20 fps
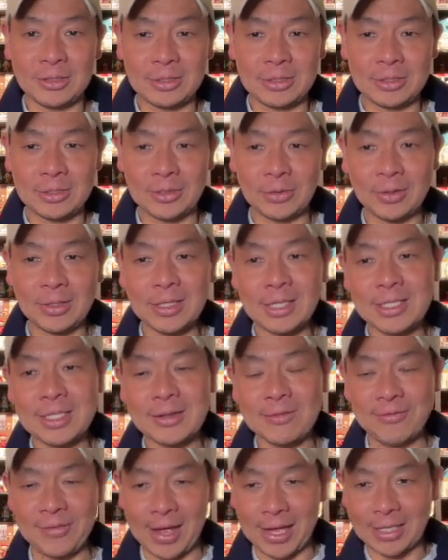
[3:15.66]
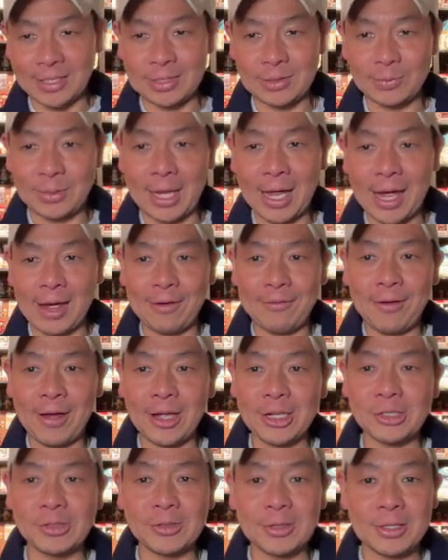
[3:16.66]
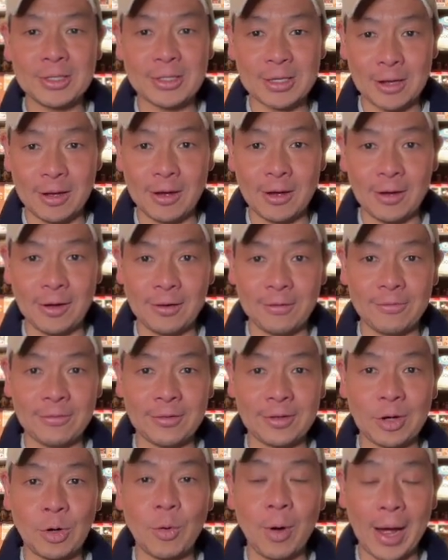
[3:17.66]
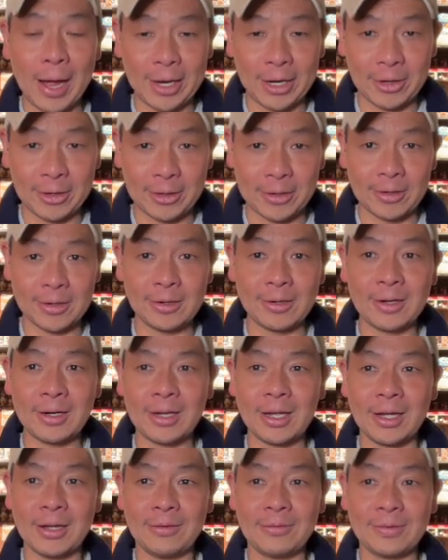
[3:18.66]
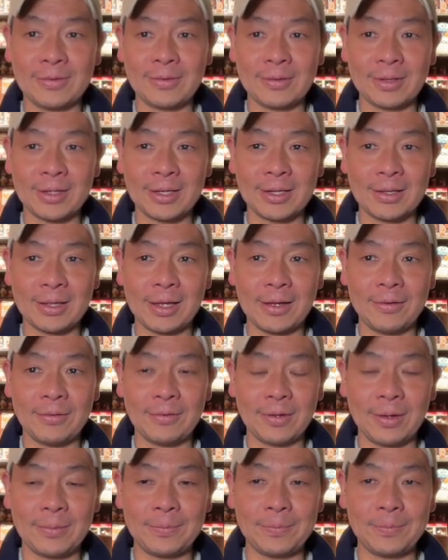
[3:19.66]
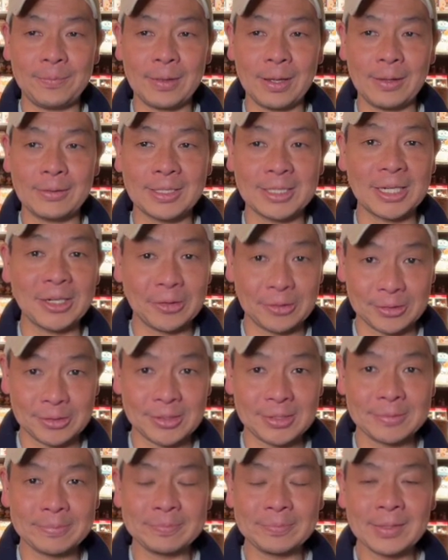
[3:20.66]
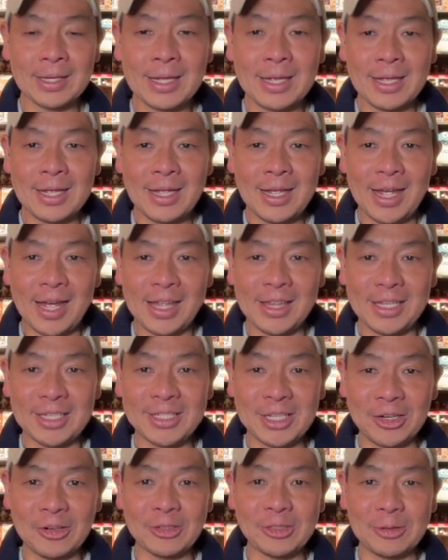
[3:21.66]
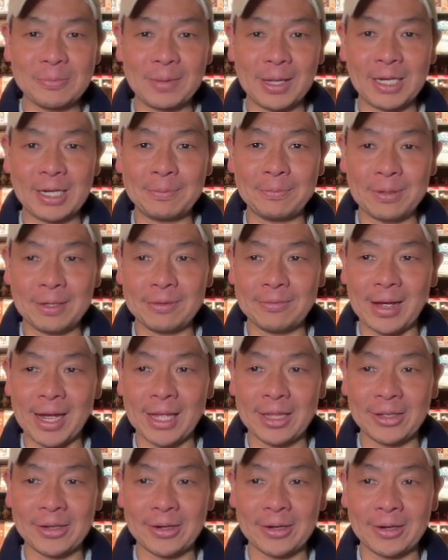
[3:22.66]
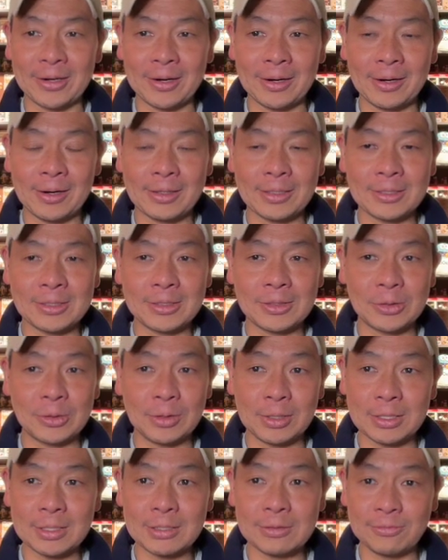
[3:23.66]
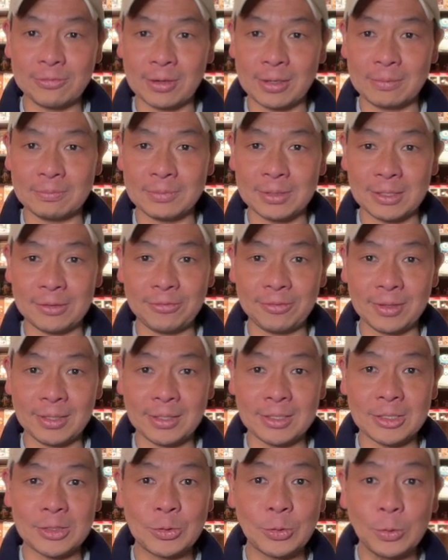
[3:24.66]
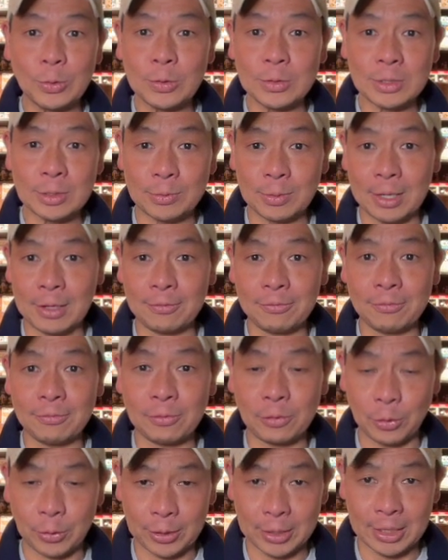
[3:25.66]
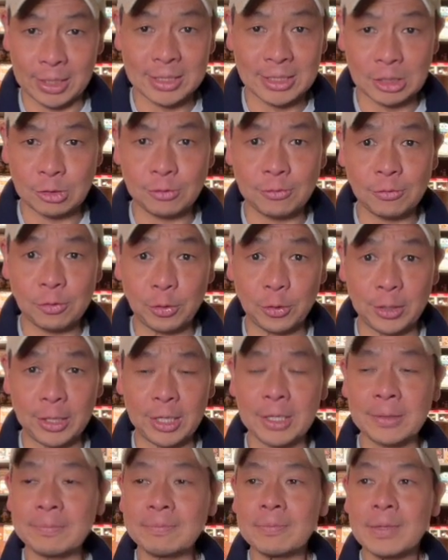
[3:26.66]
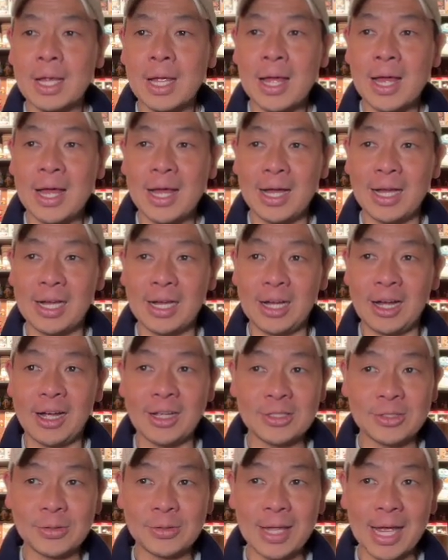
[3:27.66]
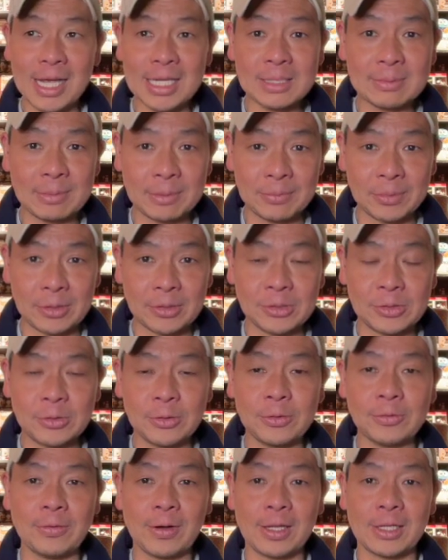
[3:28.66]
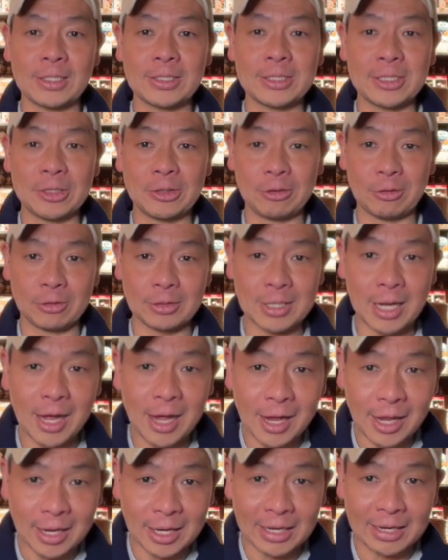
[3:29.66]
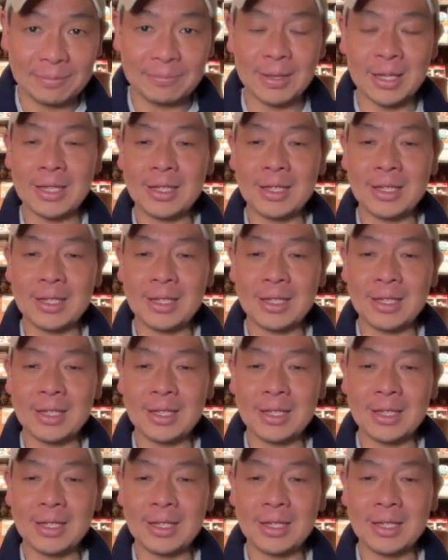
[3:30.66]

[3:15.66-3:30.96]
During this event, we have hundreds of choir of singers. And these singers are made up of either students from different schools around Florida, Central Florida, also cast members who volunteer their time